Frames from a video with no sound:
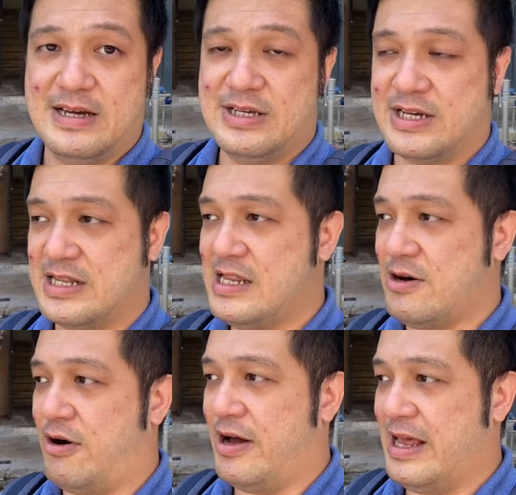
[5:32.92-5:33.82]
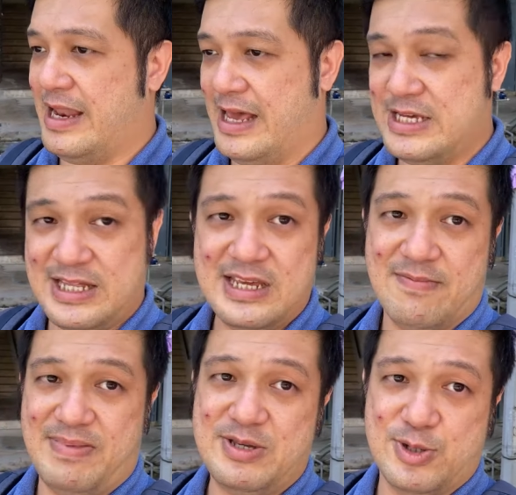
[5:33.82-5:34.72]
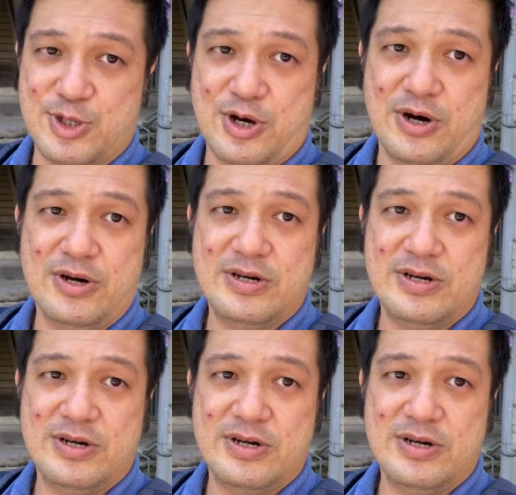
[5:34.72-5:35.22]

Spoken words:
She clean the oil and then she need a place to store